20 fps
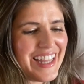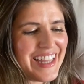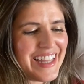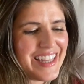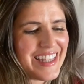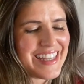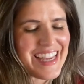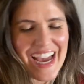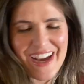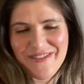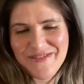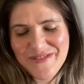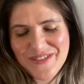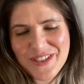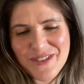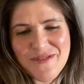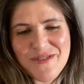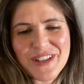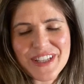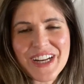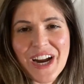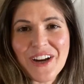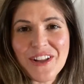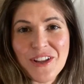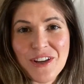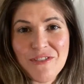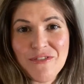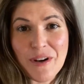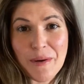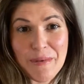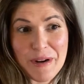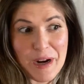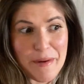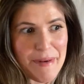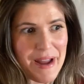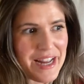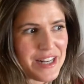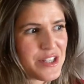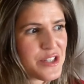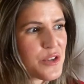yeah, so we started looking for a bigger
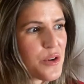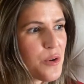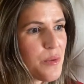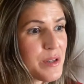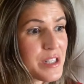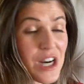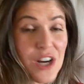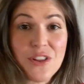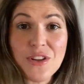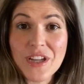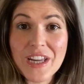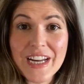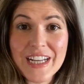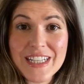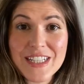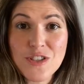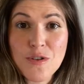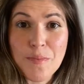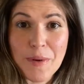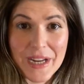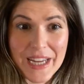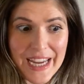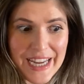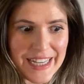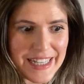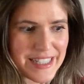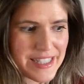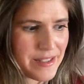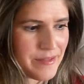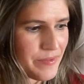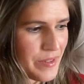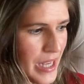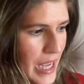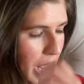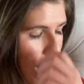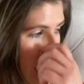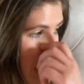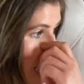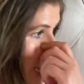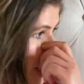bed. So we started looking at Super Kings.
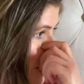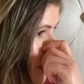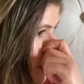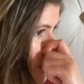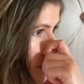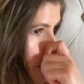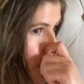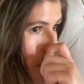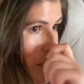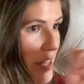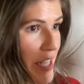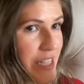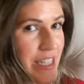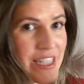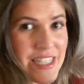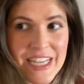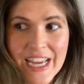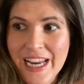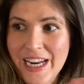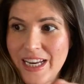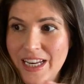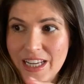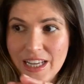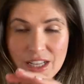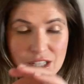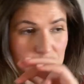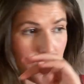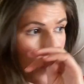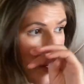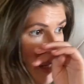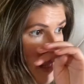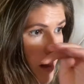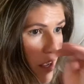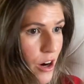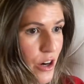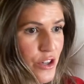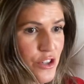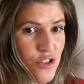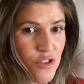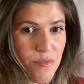Now the room that this is in is quite a
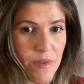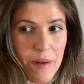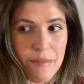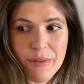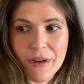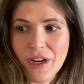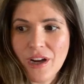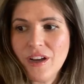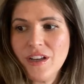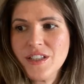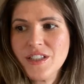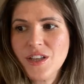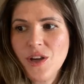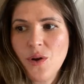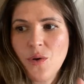large room, and because